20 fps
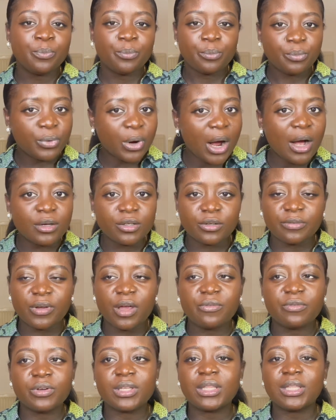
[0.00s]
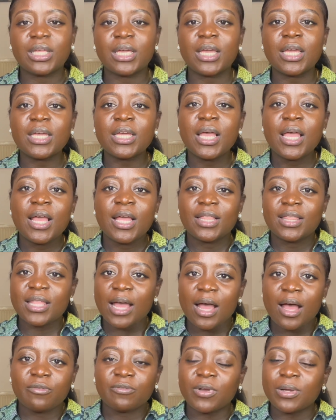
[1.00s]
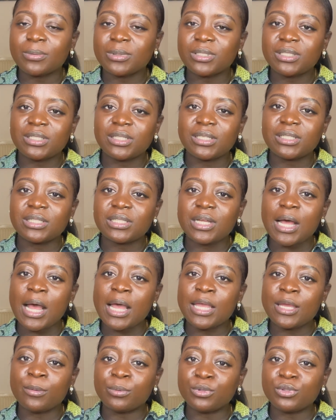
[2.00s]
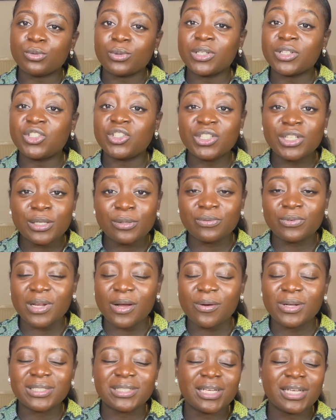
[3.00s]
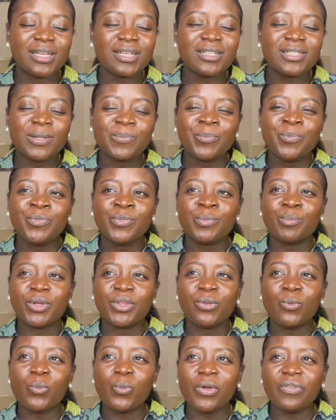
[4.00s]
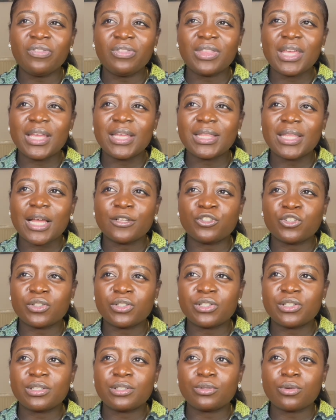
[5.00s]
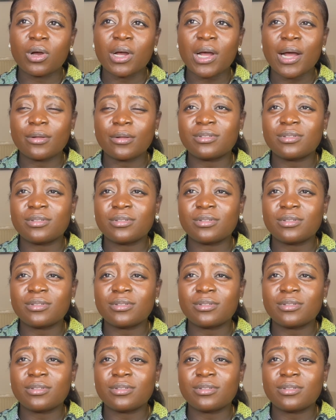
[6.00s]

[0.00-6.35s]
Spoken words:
proud of everything that pharmacists are able to achieve nowadays. But the one thing that just stuck out